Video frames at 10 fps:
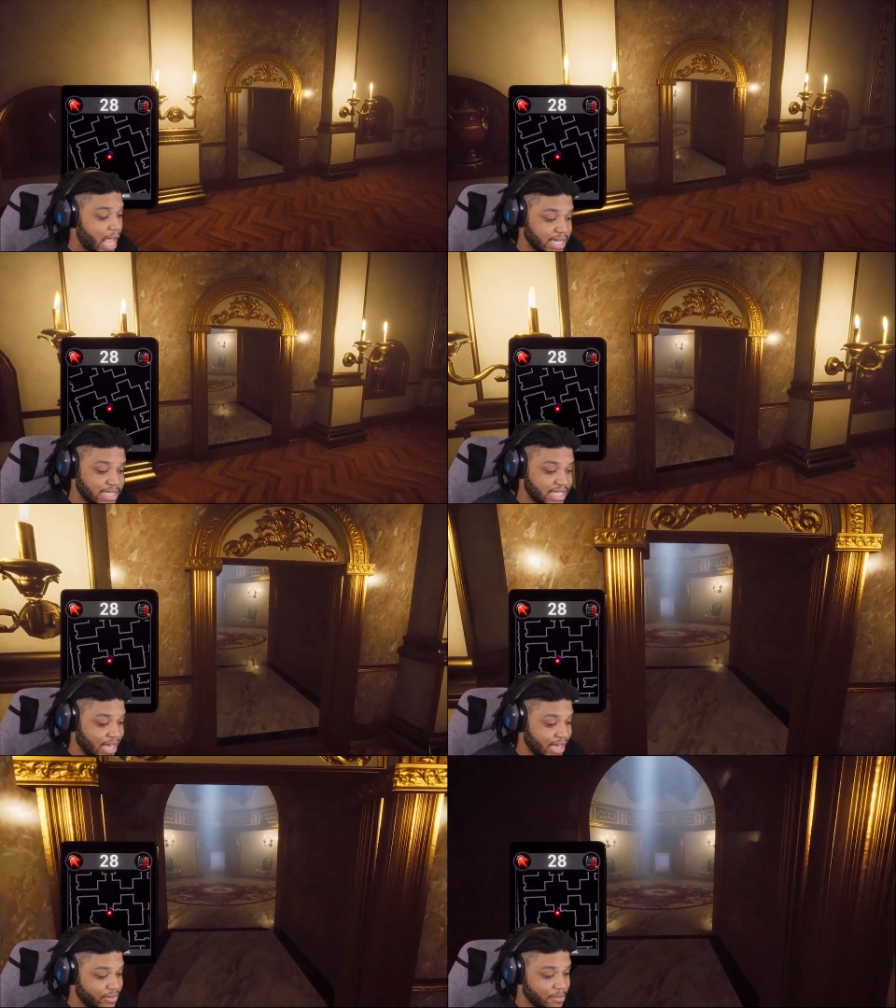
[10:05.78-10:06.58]
I hate to
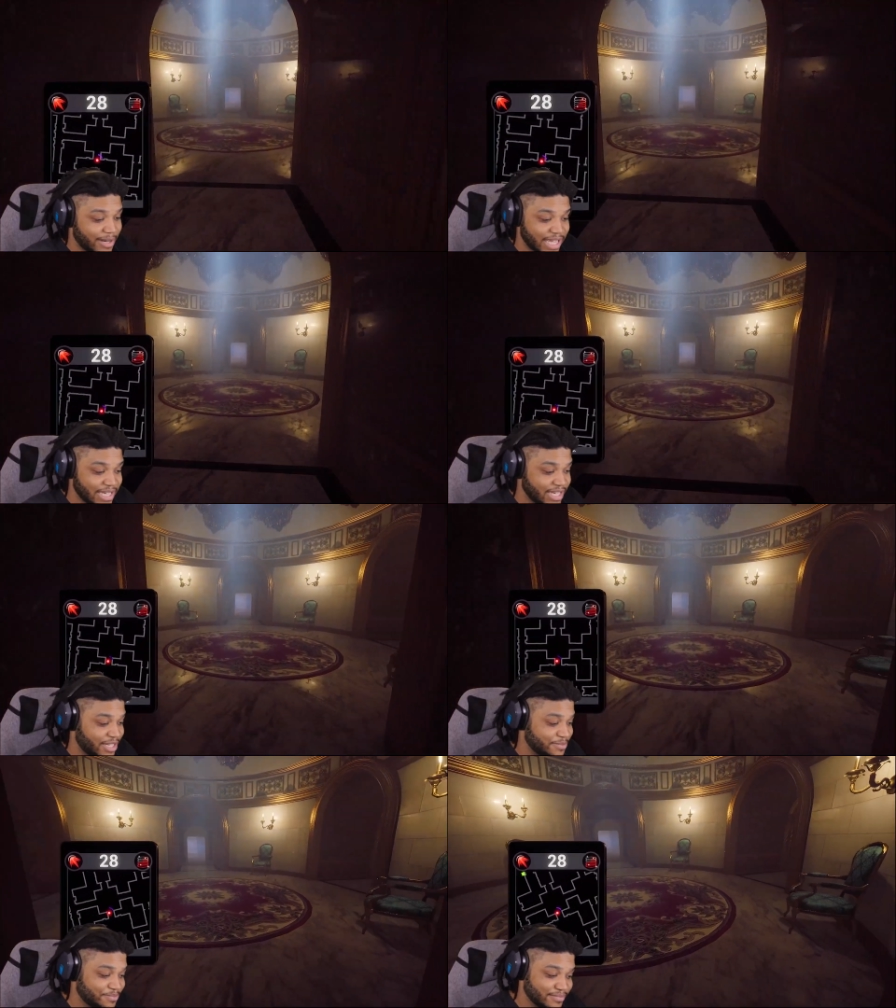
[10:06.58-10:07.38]
tell everybody, I
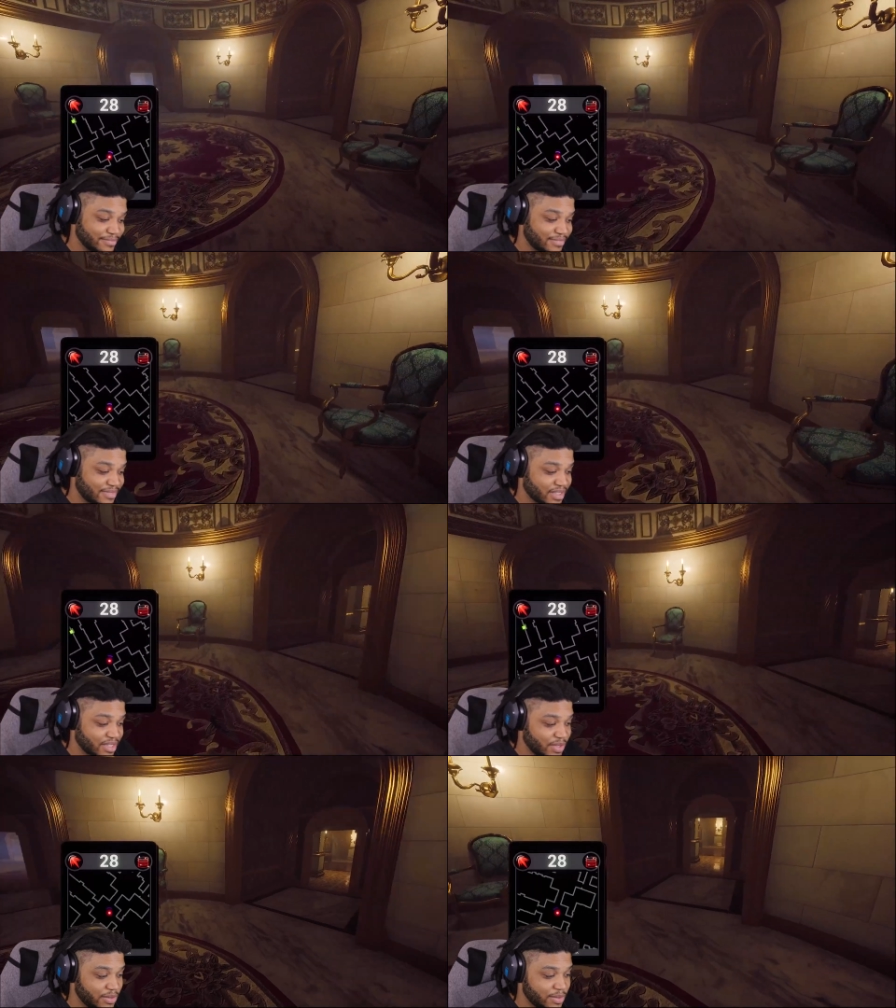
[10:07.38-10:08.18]
know.
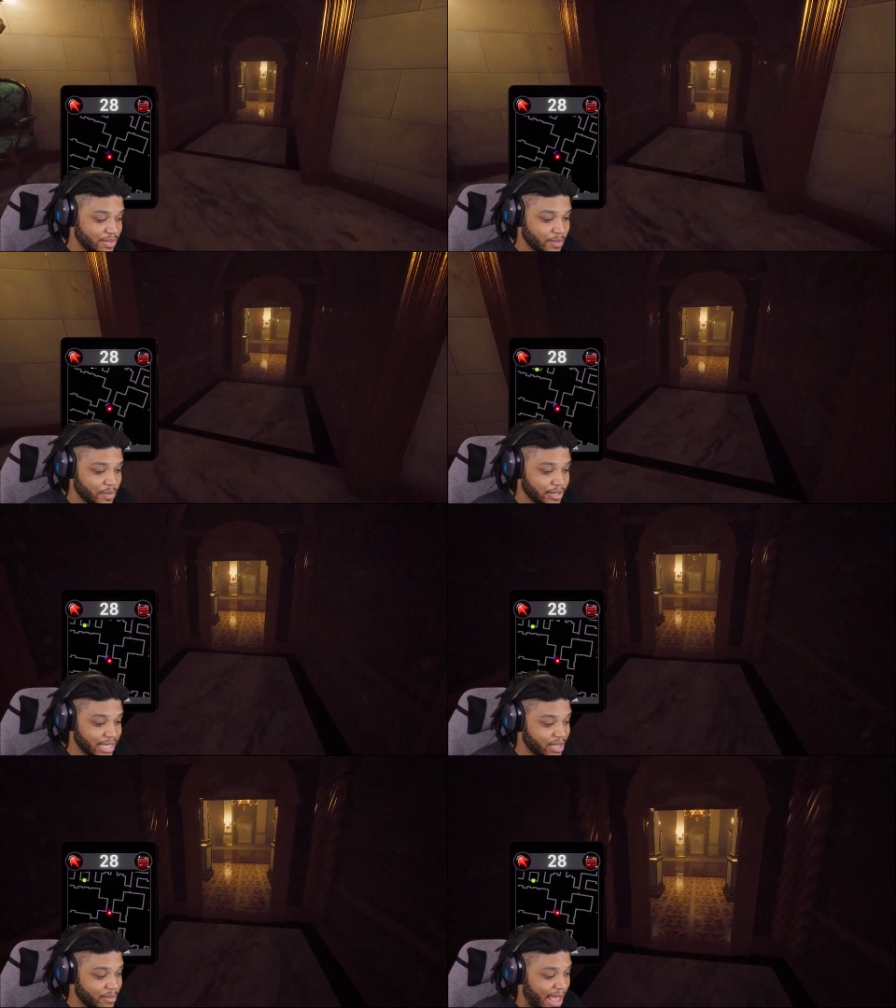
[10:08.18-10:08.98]
We, we, we were
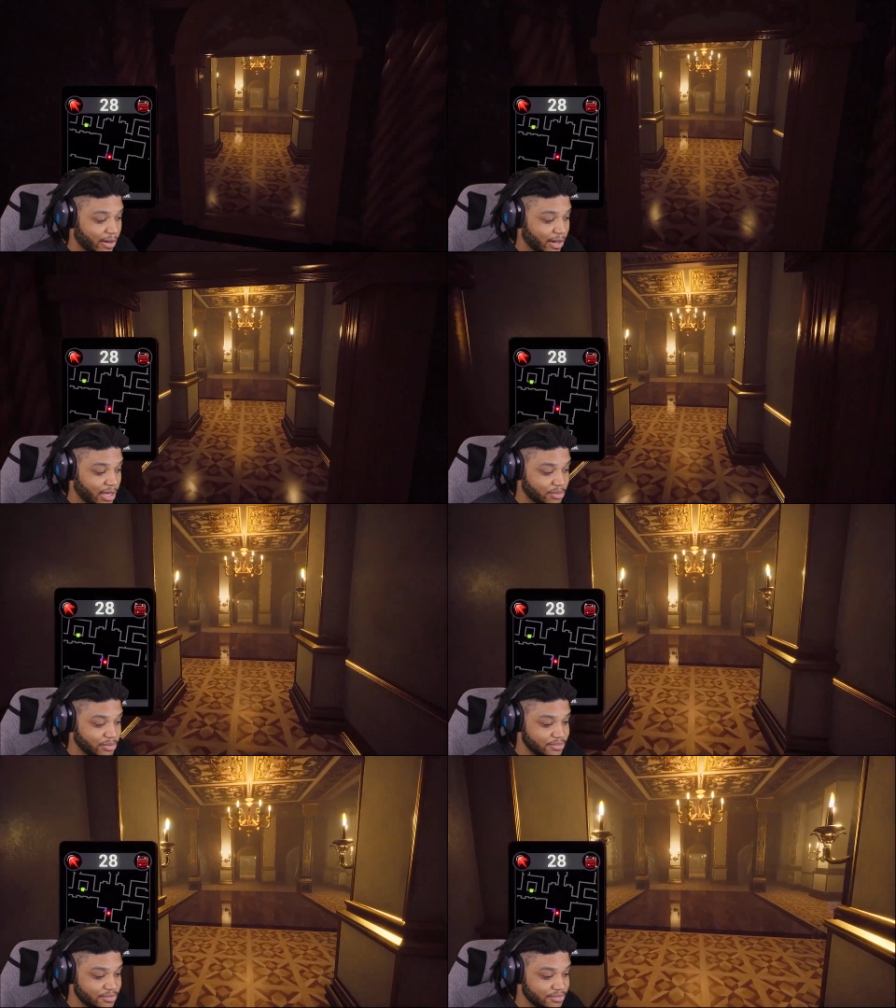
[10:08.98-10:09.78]
like a power couple.